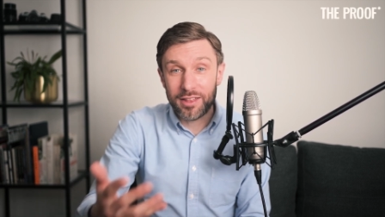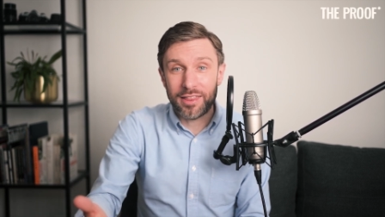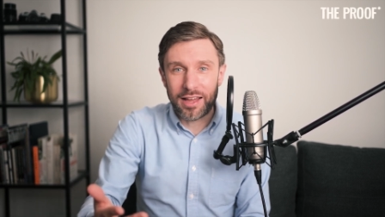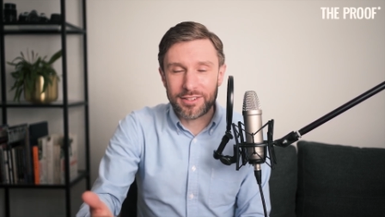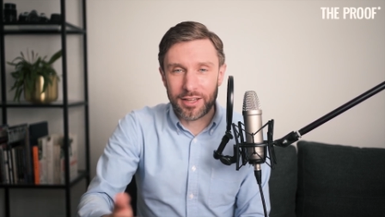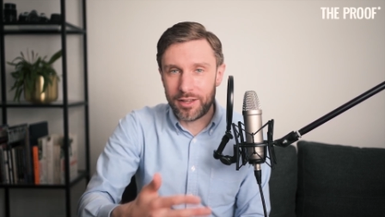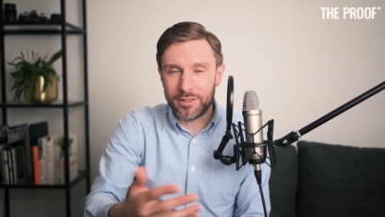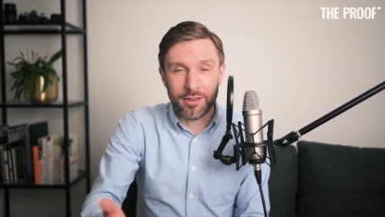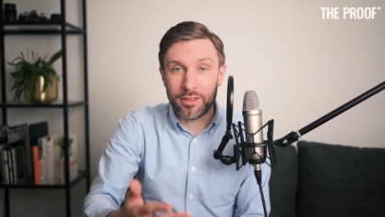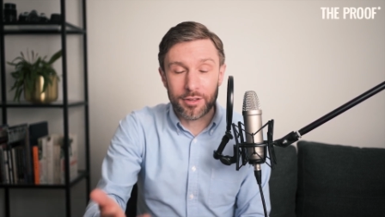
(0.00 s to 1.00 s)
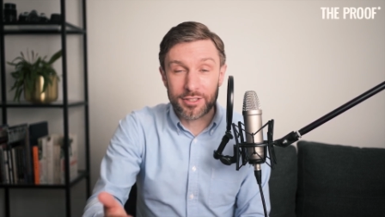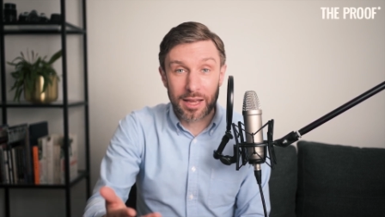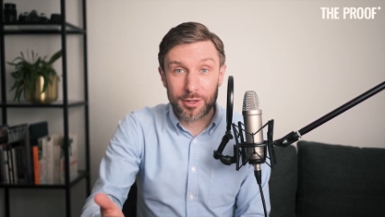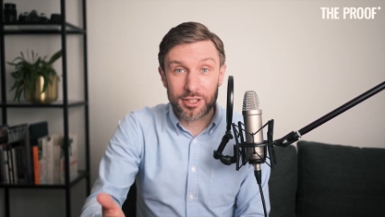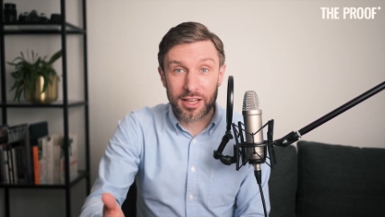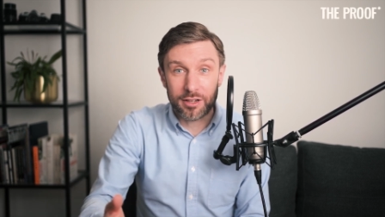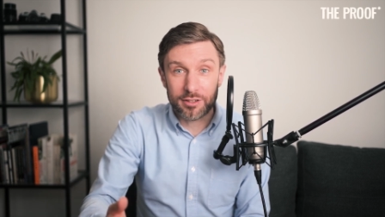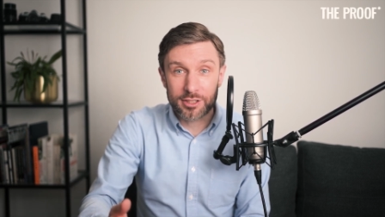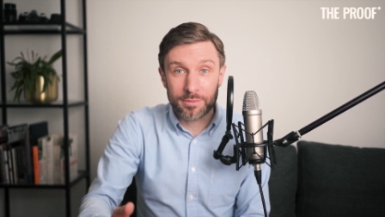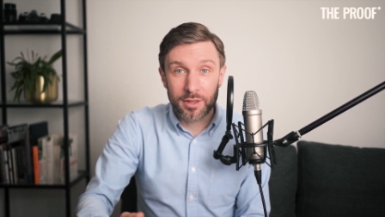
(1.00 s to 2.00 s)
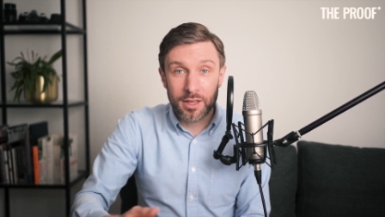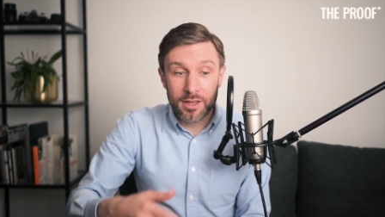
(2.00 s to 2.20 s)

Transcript: that, uh, you know, th those damaged cells.